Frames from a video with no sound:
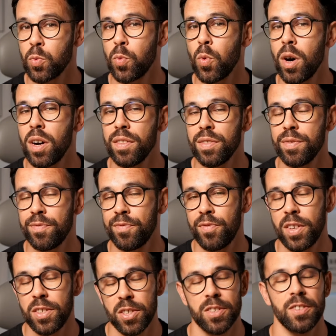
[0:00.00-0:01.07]
one
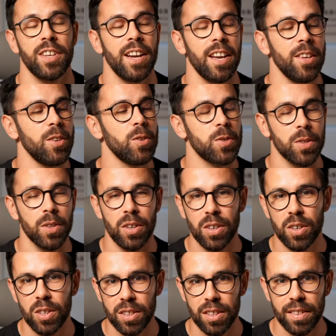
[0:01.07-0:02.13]
feature that I use
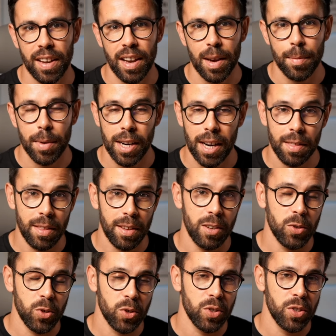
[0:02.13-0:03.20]
all the time, and I think
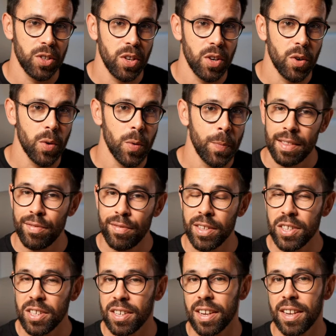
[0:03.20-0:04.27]
you should know. The
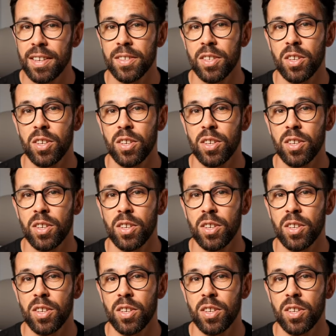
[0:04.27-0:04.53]
feature is